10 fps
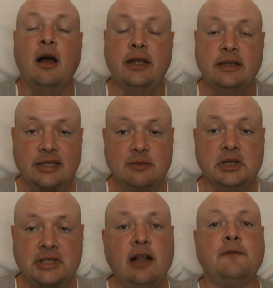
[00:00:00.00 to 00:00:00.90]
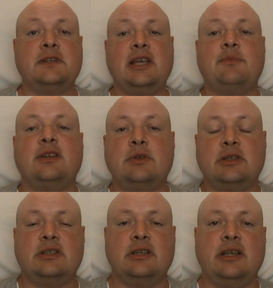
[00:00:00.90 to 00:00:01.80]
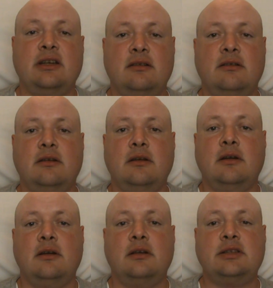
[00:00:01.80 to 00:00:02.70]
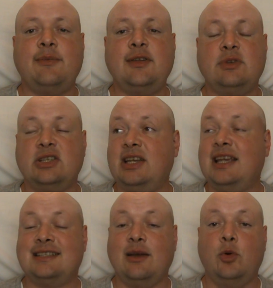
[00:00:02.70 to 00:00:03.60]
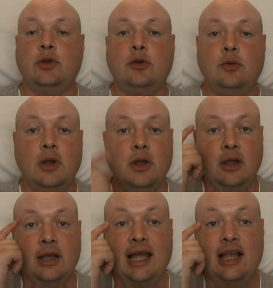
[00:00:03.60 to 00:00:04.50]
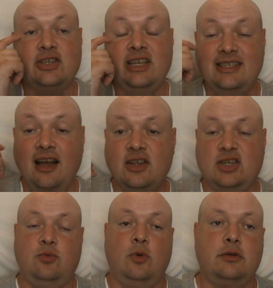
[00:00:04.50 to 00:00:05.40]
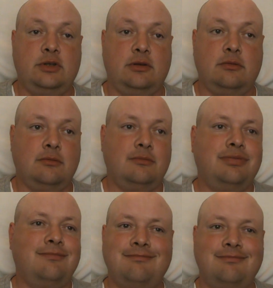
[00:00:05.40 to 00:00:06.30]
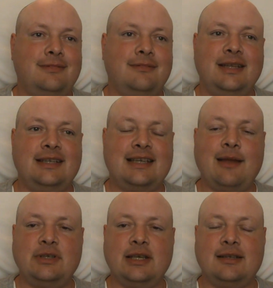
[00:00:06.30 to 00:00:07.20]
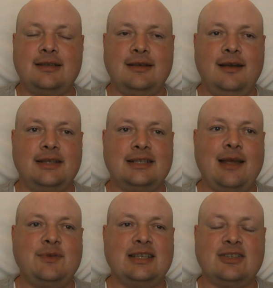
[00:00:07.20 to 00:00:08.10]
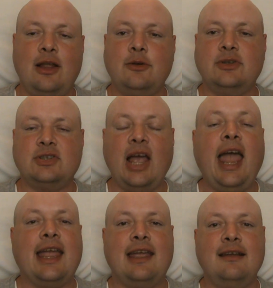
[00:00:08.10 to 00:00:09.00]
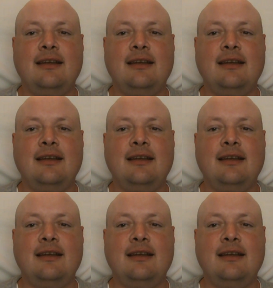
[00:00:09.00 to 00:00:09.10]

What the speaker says: I consider myself a skeptic with a C. A skeptic with a C is someone who actually does what these skeptic slogans say,